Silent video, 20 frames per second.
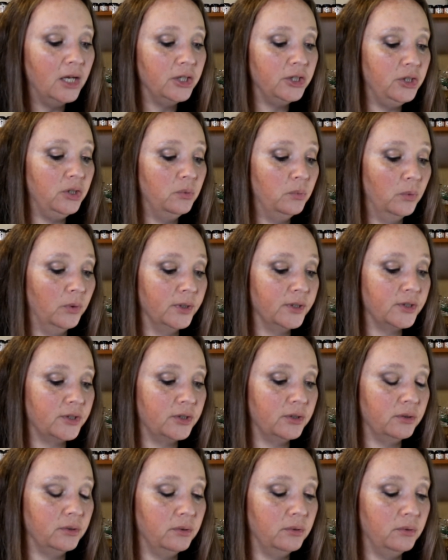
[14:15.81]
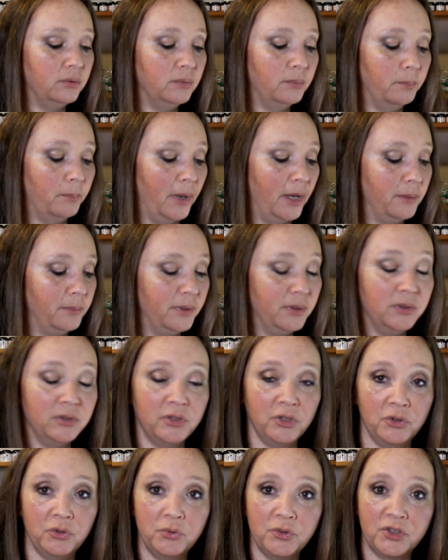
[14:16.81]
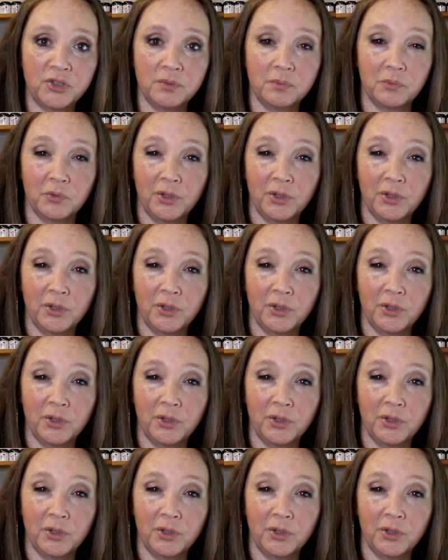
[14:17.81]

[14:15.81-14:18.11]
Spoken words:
You want to maybe do some